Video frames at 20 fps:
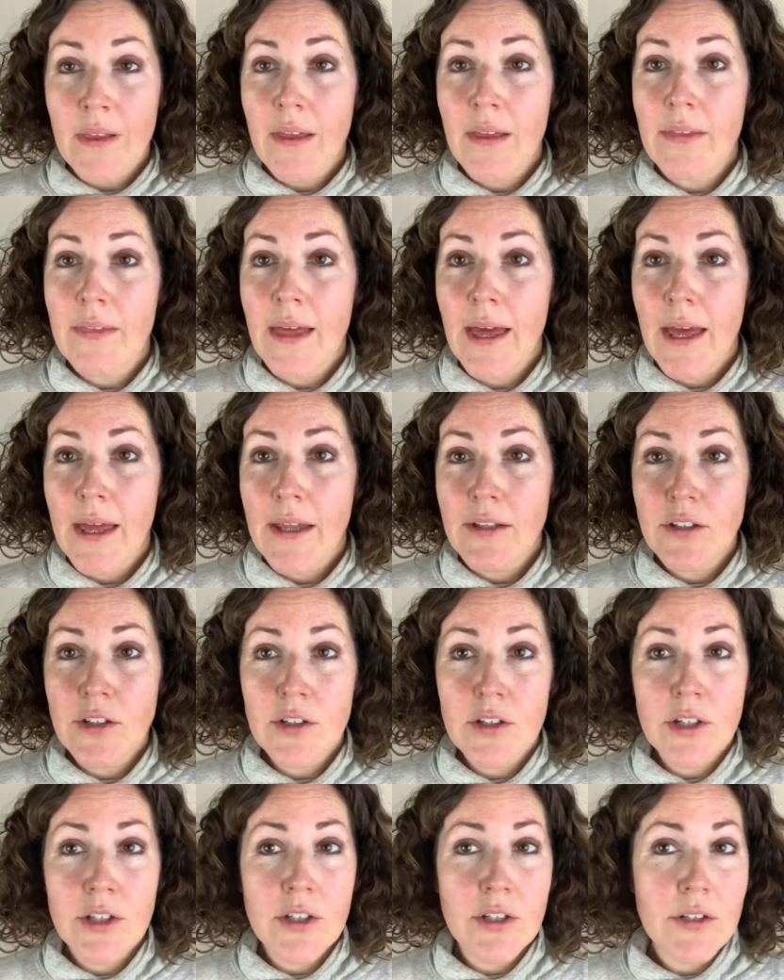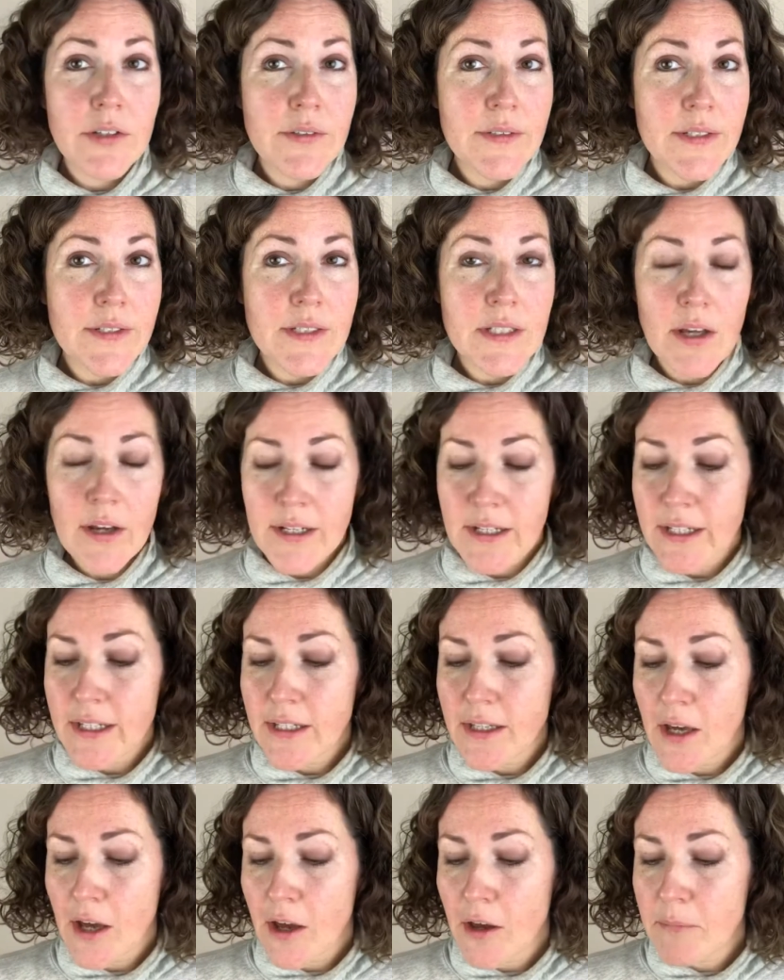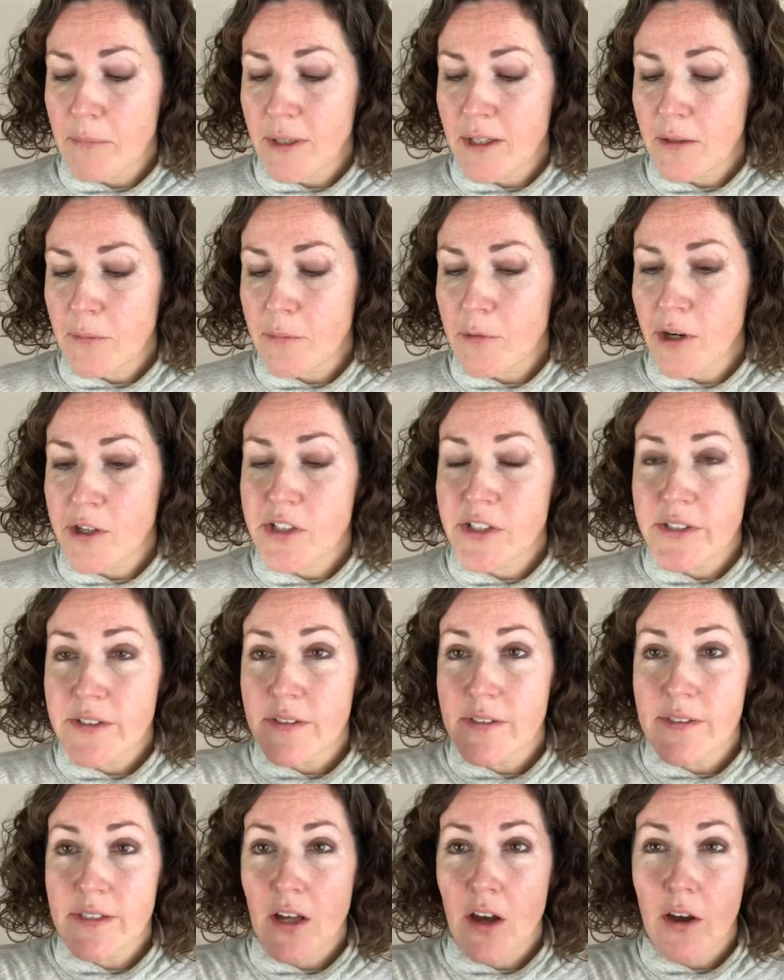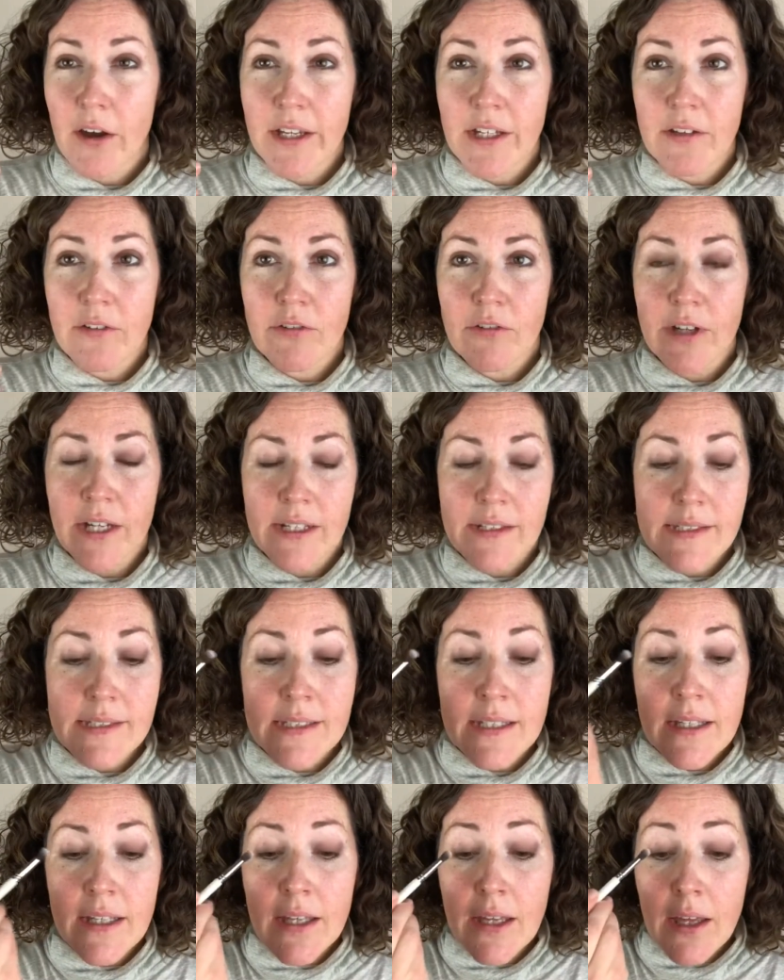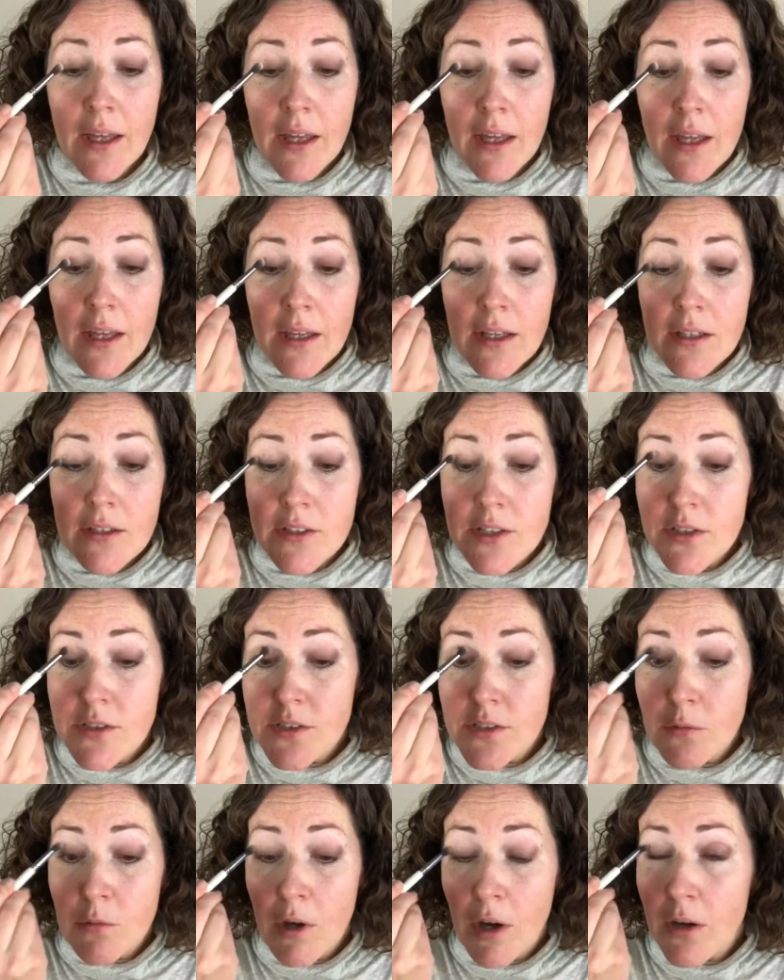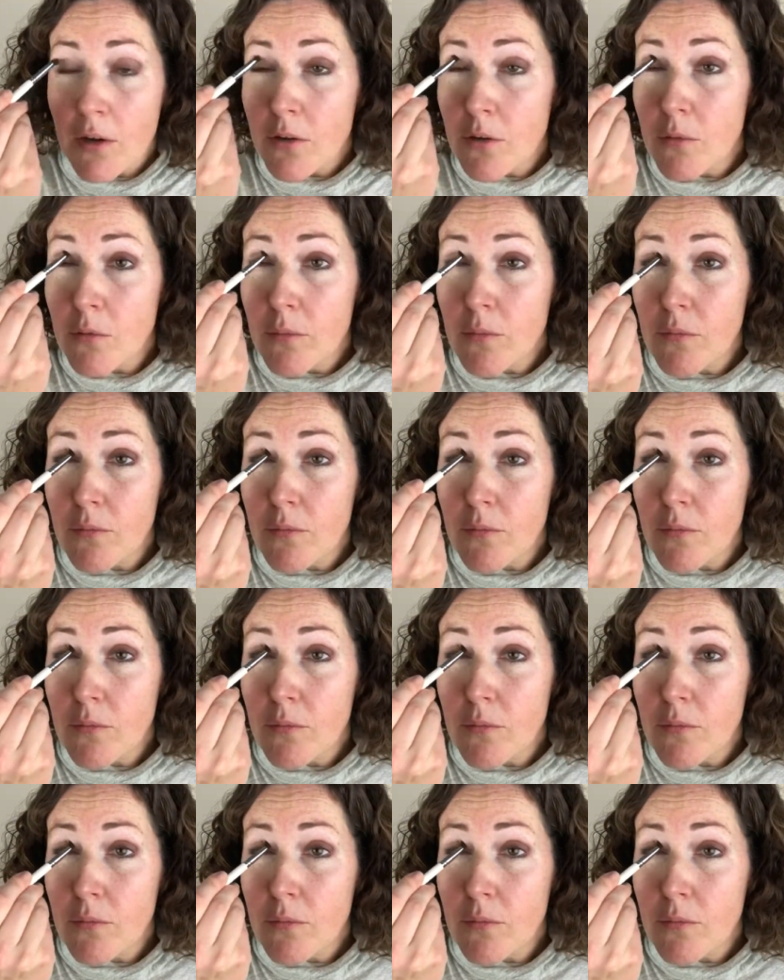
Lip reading: And then you can use a slightly bigger brush, this is the eye crease, just to work